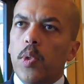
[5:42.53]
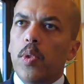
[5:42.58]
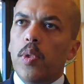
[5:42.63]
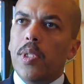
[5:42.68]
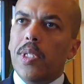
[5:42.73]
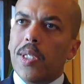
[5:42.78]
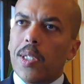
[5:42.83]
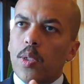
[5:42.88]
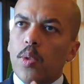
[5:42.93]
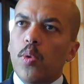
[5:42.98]
the
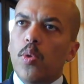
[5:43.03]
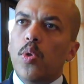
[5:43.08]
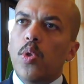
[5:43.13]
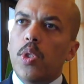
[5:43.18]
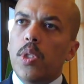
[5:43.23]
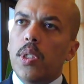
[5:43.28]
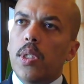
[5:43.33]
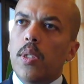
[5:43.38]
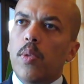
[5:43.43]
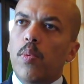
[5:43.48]

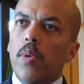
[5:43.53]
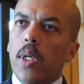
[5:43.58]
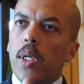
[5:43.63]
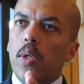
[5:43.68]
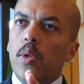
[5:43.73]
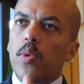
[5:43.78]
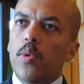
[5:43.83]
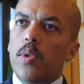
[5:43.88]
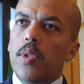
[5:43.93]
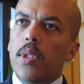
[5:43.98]
technology we
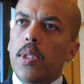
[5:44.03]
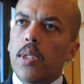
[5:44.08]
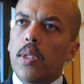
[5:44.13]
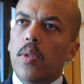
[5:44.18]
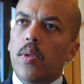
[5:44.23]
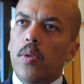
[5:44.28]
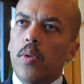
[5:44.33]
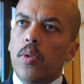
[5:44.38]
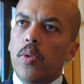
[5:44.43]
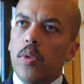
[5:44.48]
are using
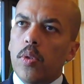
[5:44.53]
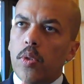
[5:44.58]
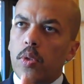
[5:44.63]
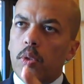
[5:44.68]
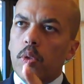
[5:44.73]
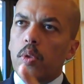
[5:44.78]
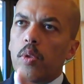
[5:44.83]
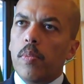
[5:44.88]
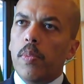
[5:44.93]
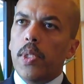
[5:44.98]
on the
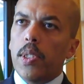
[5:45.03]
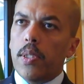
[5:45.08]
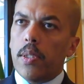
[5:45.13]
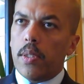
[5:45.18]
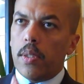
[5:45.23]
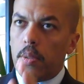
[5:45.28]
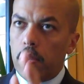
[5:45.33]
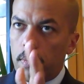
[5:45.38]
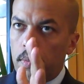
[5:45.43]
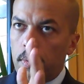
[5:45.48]
turbine,